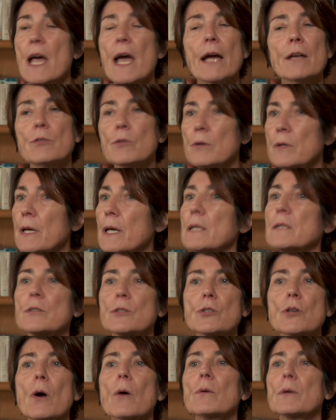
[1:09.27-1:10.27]
and you can get a
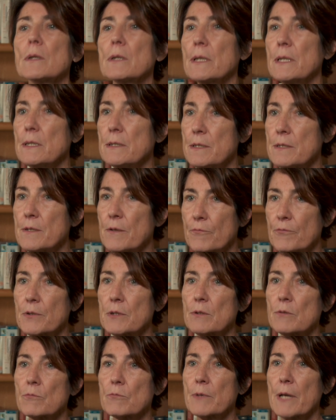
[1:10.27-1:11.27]
totally
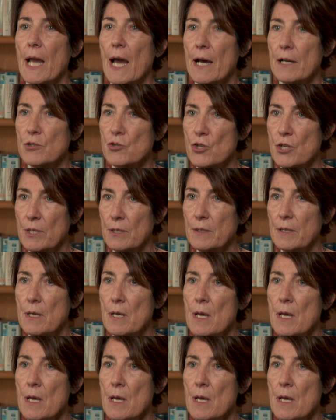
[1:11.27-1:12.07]
different reaction.